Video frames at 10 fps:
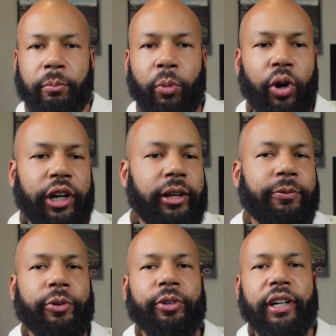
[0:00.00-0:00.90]
More heat
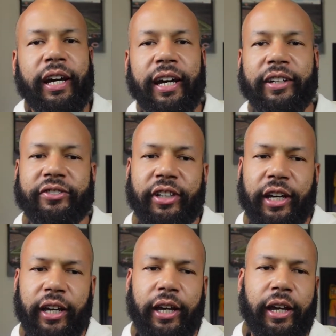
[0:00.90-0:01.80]
for you guys.
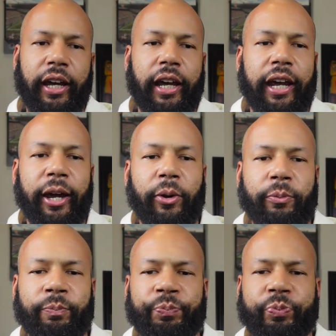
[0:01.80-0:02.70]

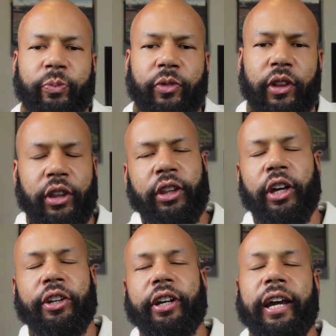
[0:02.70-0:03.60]
And the
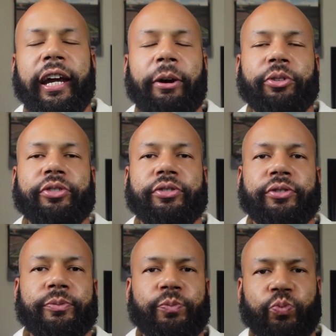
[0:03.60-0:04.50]
other day I
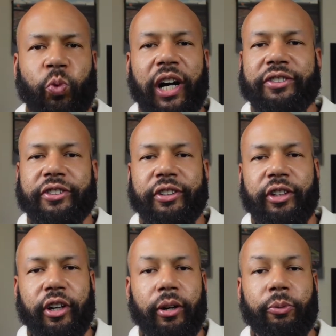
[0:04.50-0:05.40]
was watching
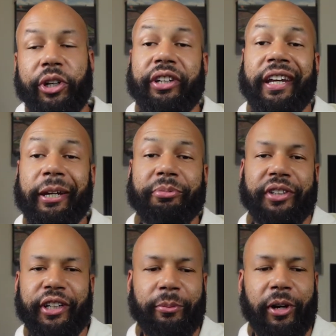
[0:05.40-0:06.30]
the Redeem
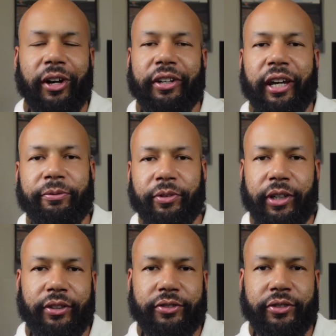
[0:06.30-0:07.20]
Team on
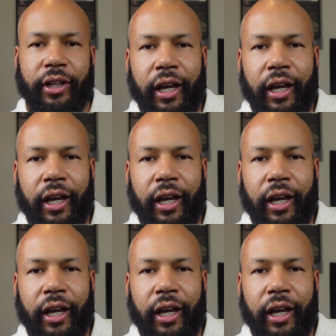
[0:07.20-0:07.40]
Netflix.